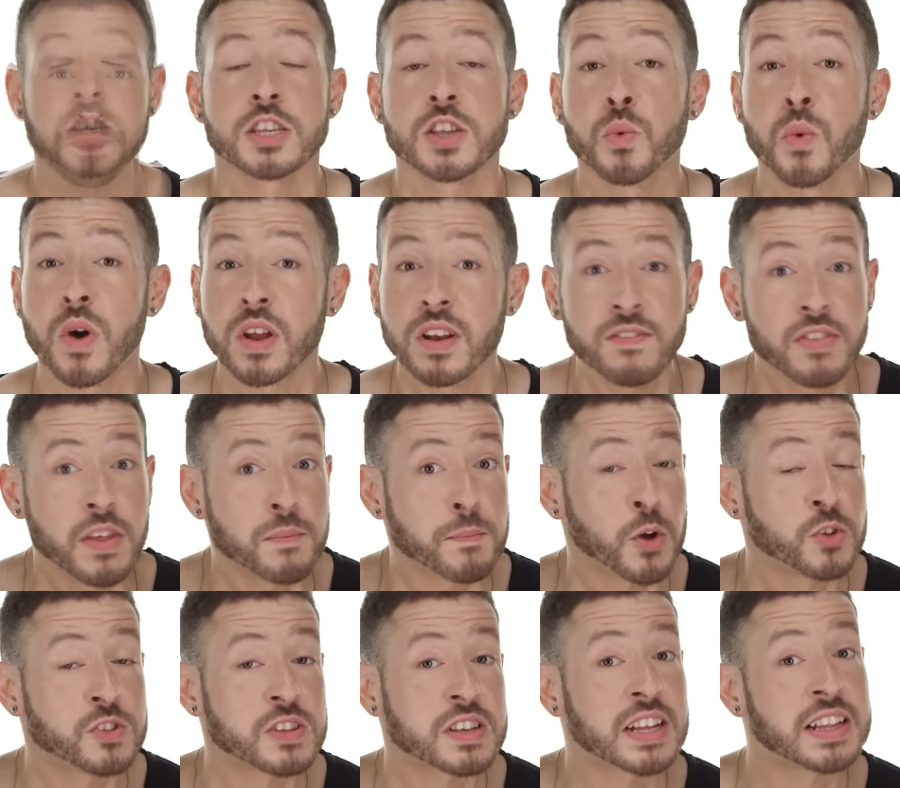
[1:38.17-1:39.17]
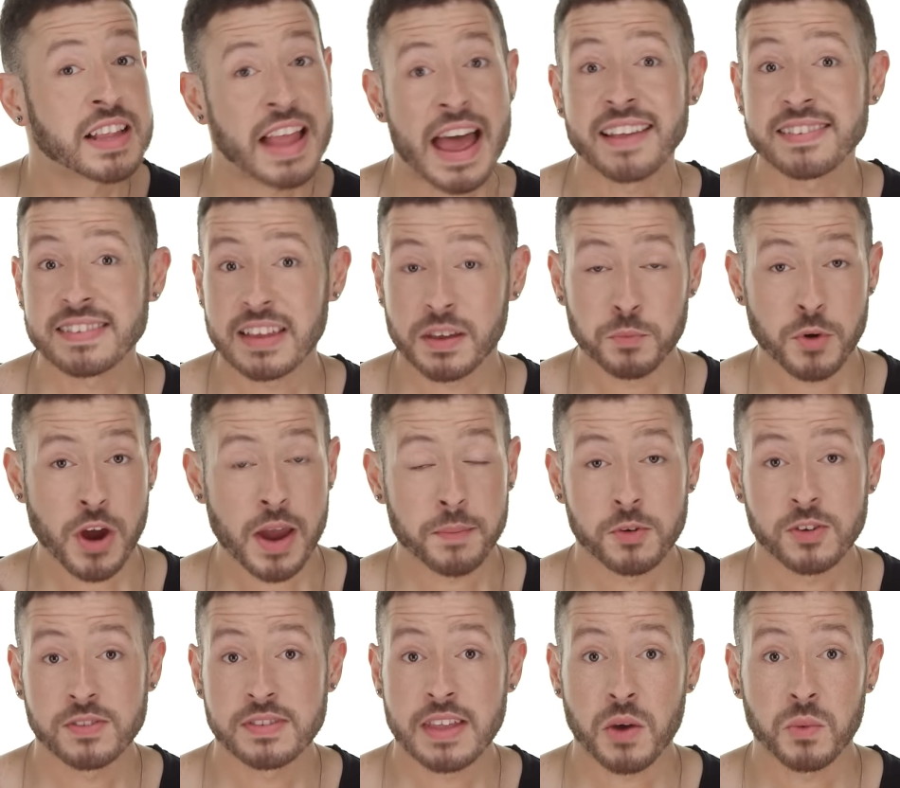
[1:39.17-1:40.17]
So one of the most classic
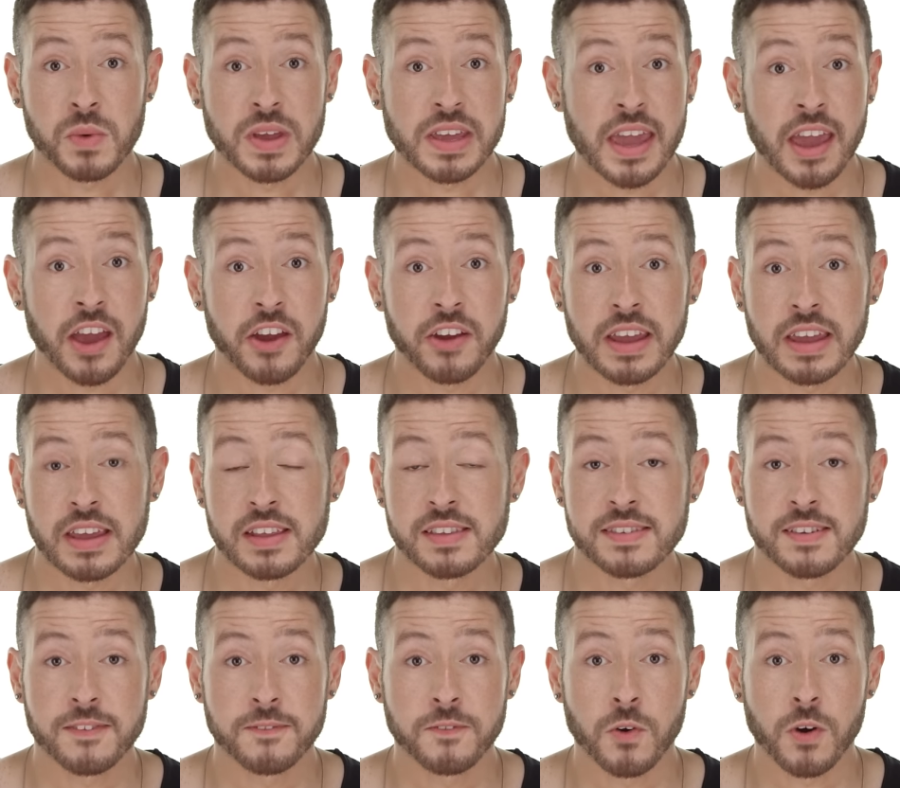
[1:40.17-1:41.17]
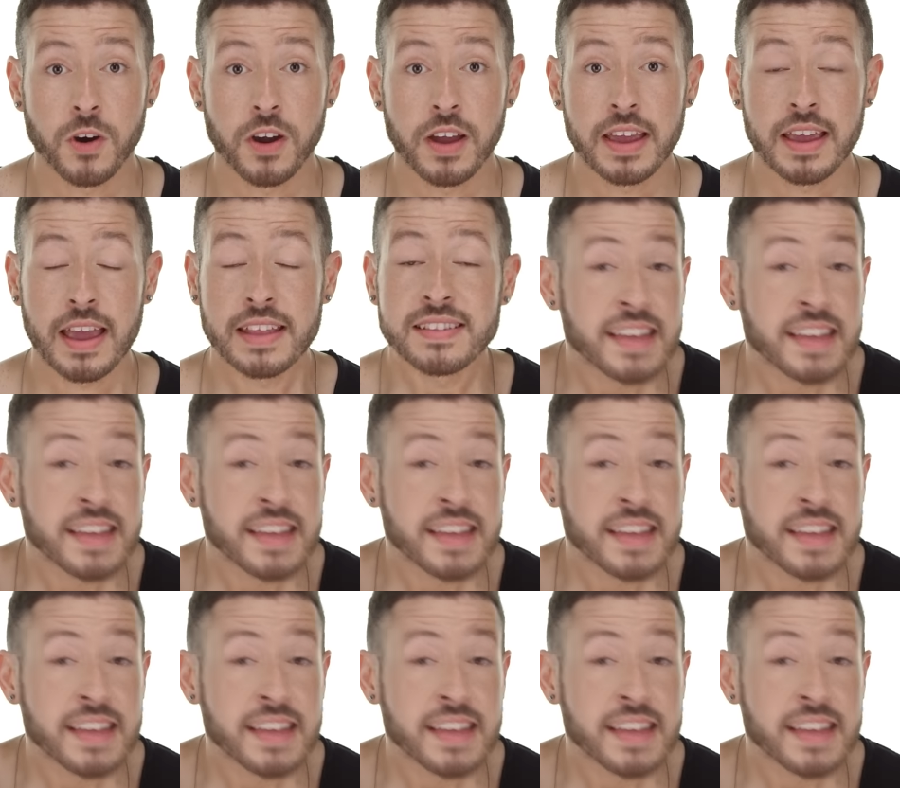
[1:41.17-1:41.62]
primers that we carry in Sephora